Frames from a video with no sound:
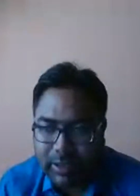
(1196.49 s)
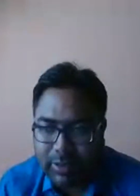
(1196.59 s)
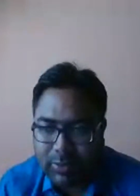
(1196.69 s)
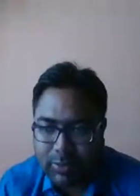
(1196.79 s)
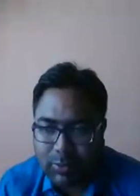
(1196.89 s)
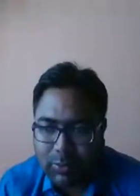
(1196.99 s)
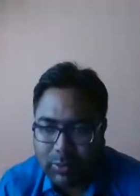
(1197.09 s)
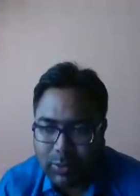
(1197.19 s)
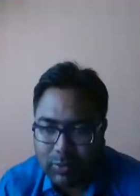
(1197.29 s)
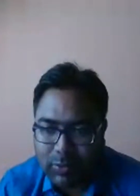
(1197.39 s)
so no
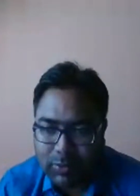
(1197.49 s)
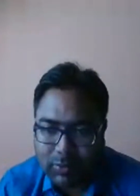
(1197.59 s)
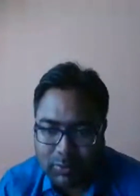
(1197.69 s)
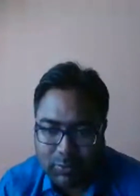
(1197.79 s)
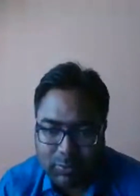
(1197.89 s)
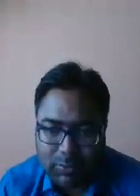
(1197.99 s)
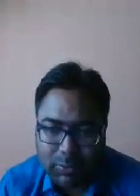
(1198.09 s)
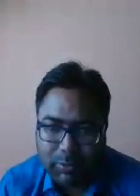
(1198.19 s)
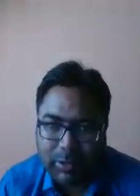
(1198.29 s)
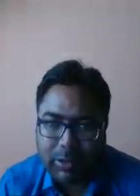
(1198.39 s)
issues with
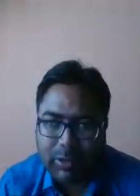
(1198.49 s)
me.